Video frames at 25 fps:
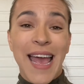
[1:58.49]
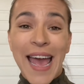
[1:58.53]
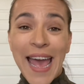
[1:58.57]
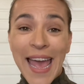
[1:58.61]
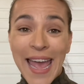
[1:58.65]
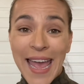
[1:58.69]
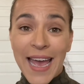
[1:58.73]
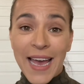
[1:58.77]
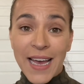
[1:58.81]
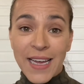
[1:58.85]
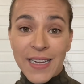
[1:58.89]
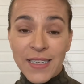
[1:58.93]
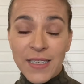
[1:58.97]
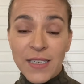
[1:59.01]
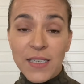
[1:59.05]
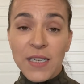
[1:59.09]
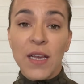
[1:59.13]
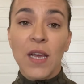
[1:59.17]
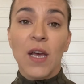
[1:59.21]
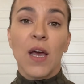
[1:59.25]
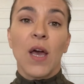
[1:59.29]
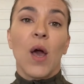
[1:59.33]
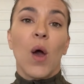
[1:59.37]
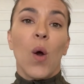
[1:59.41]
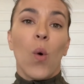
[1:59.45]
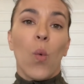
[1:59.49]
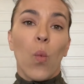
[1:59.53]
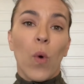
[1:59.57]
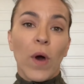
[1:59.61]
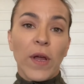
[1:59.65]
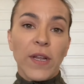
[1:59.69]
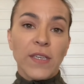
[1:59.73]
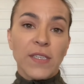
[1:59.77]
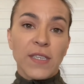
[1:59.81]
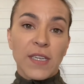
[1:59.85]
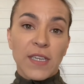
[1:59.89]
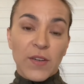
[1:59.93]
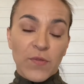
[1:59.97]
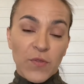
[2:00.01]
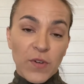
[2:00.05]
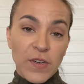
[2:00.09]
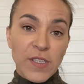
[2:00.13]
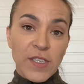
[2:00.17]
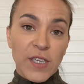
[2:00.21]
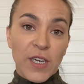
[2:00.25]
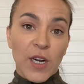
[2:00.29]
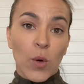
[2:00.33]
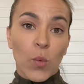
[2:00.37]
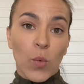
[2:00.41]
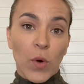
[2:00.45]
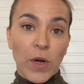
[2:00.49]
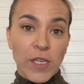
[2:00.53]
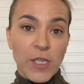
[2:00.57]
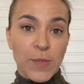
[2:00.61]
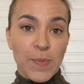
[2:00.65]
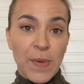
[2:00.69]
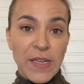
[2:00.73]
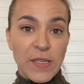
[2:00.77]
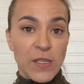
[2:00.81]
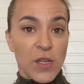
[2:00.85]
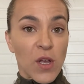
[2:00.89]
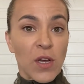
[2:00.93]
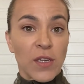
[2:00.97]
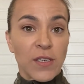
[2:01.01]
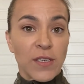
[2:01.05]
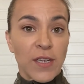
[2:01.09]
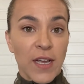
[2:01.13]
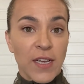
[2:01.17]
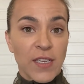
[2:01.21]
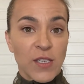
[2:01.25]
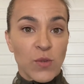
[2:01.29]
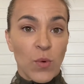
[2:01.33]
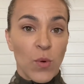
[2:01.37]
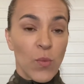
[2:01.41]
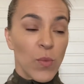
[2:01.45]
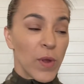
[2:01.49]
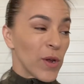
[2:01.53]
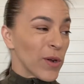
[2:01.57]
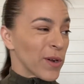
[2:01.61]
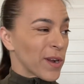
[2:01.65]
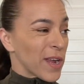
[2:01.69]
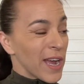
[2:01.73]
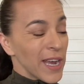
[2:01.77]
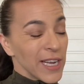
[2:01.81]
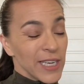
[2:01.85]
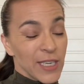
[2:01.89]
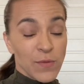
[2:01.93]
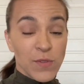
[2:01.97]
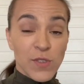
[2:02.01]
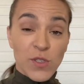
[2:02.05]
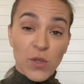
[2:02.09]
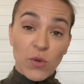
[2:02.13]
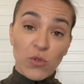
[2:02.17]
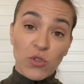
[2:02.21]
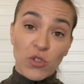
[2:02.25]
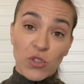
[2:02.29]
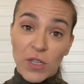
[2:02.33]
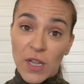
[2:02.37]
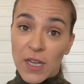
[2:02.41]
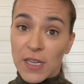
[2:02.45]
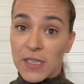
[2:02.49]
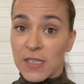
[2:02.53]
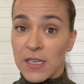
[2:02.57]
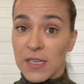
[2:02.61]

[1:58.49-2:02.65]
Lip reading: and what is the difference in our workspace context when we are kind of socializing